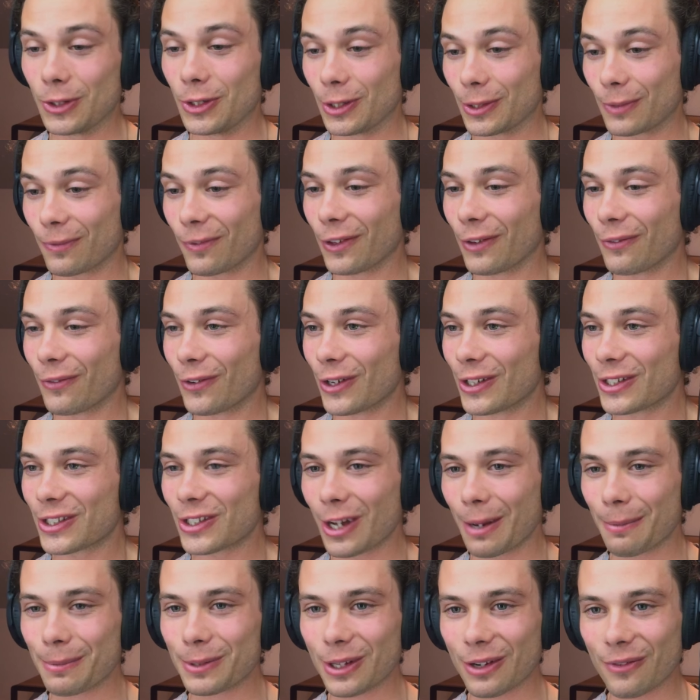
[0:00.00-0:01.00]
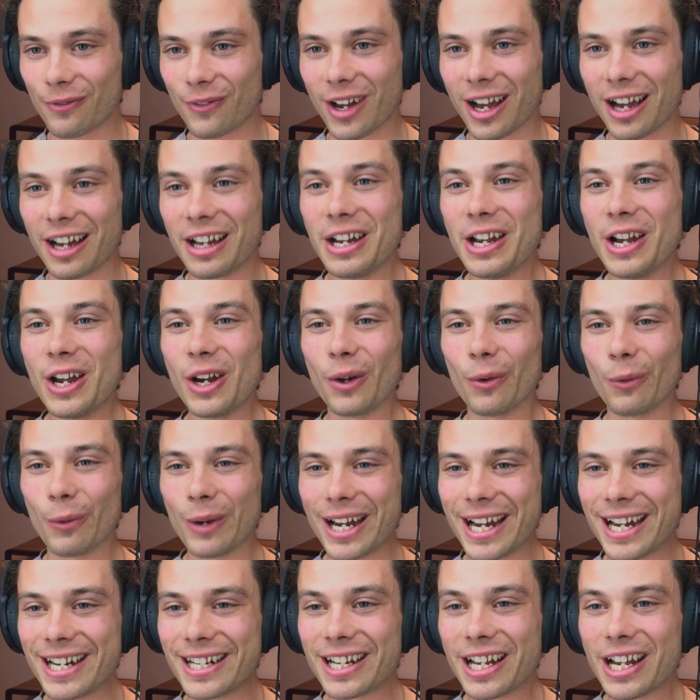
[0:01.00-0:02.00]
just, for the first time so far,
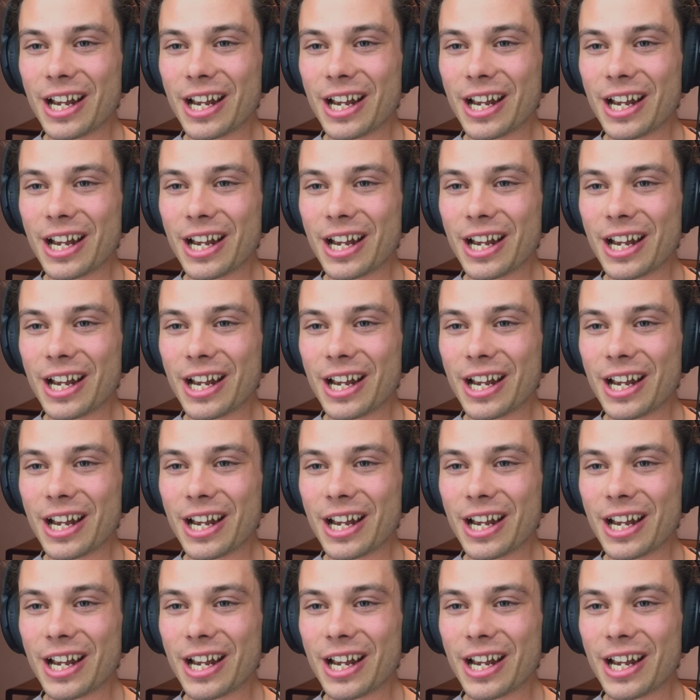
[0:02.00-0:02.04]
read